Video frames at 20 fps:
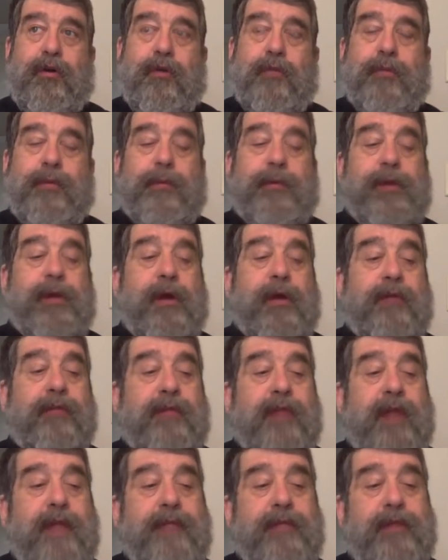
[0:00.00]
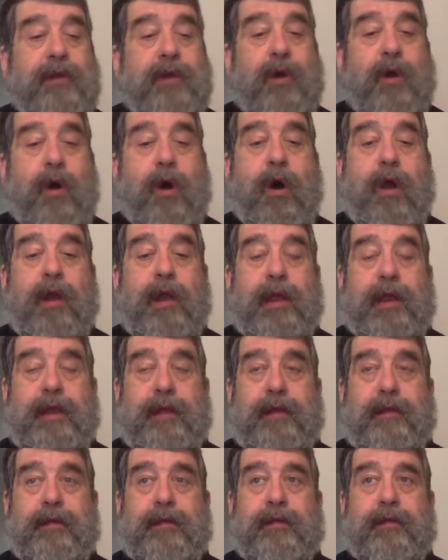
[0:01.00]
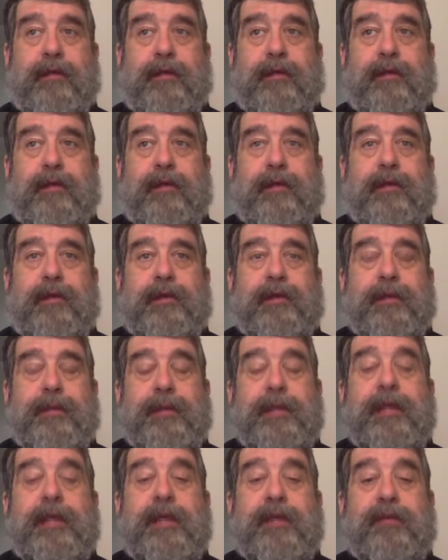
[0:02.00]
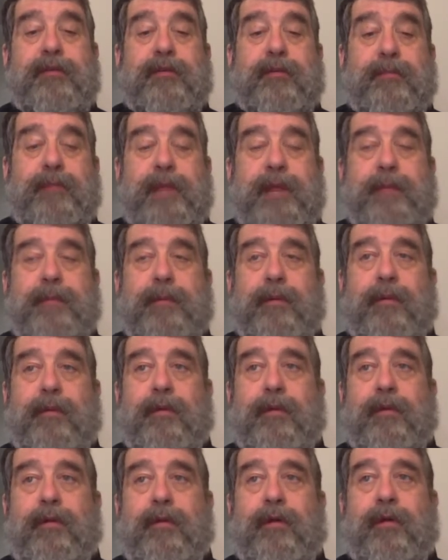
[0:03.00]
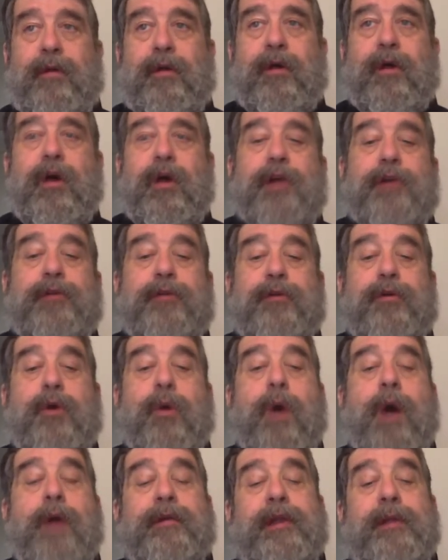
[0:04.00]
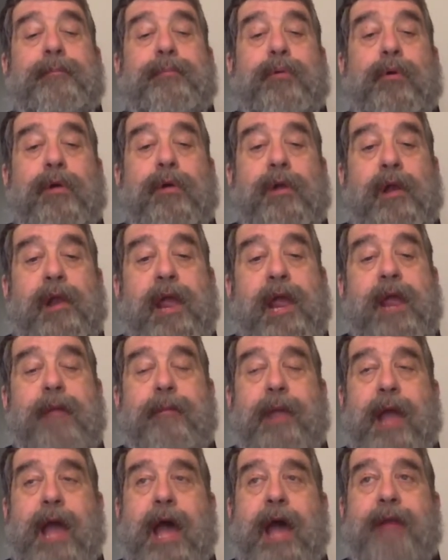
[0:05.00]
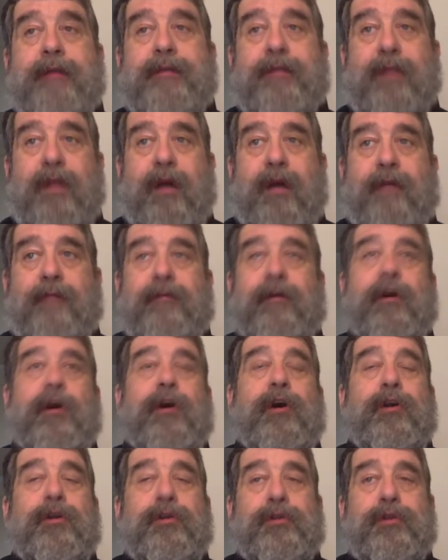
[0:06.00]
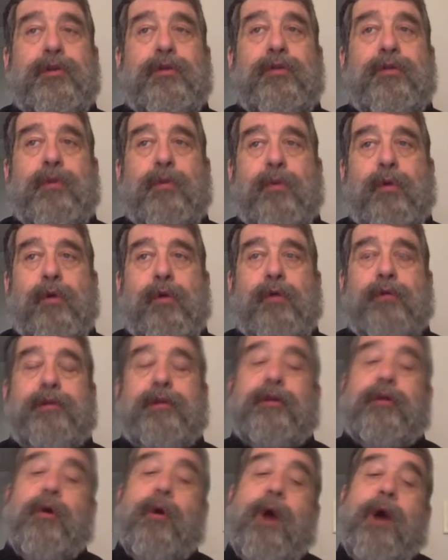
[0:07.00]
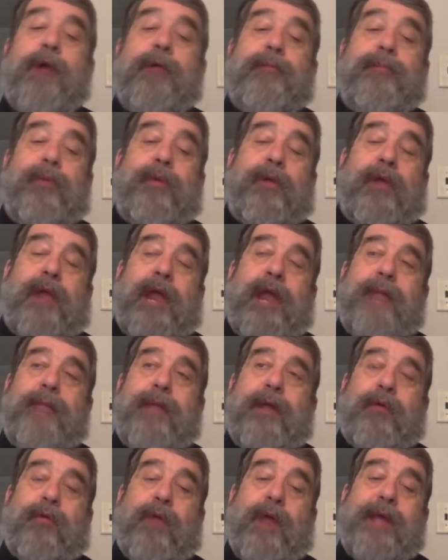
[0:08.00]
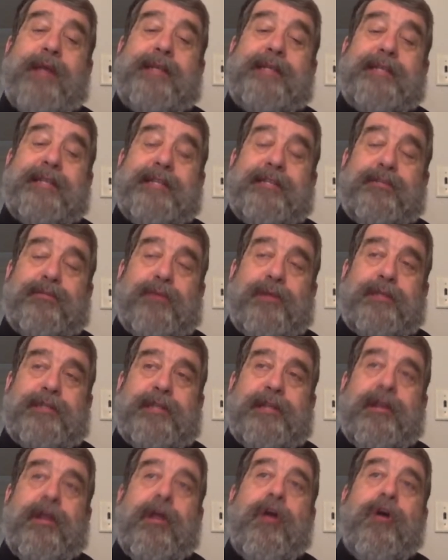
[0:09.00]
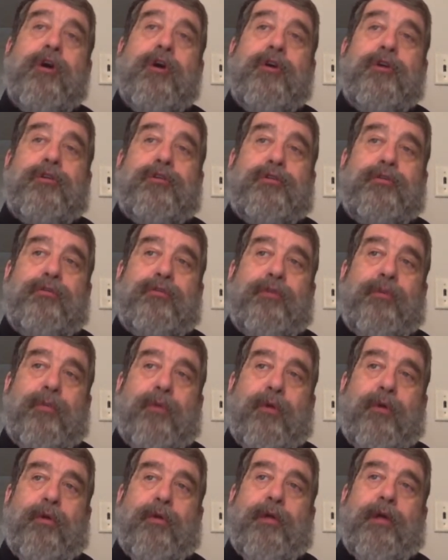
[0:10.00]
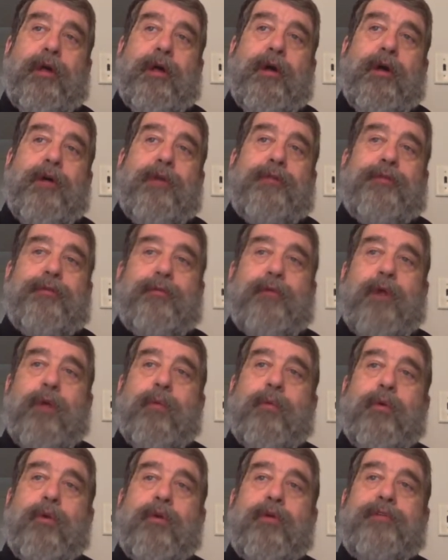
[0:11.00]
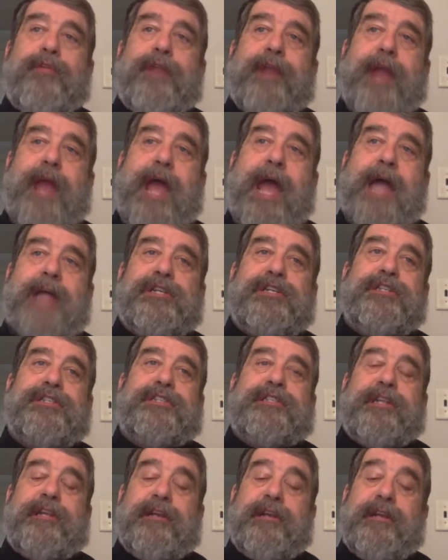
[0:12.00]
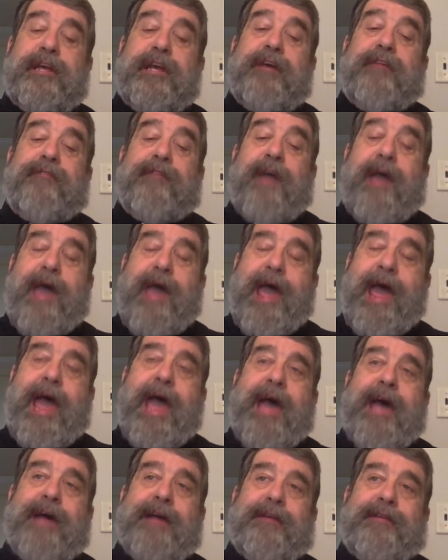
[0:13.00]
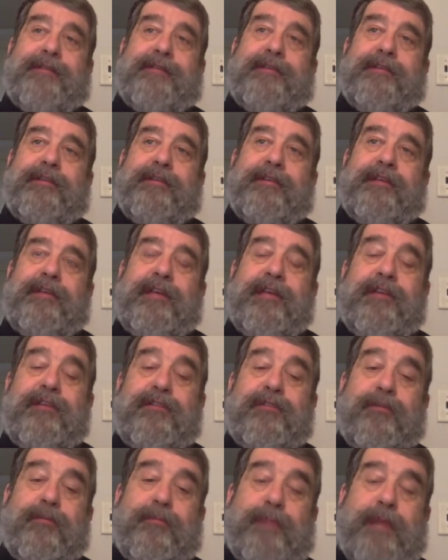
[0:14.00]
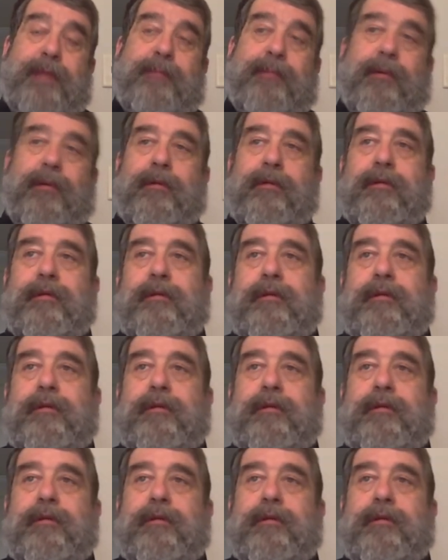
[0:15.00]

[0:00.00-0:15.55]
but we also have the calling to be Easter people, to go out and proclaim God's love to the world, to go out and proclaim that Christ is risen to the world, through our words and actions to live as Easter people.